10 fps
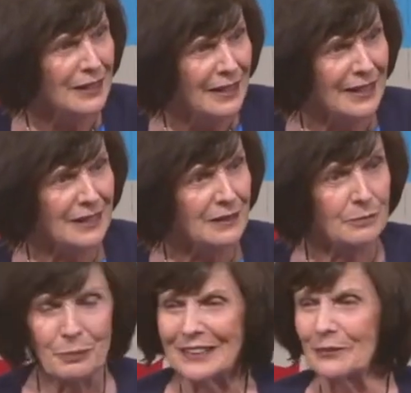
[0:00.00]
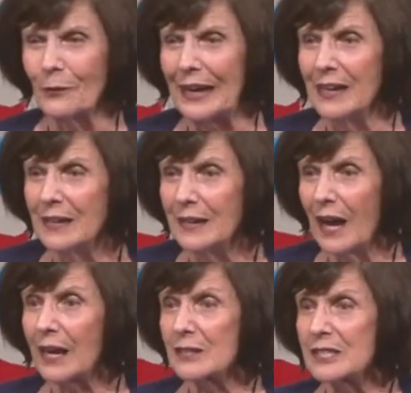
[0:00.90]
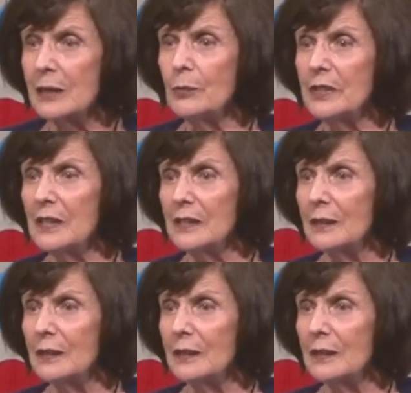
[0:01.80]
And by the way, someone,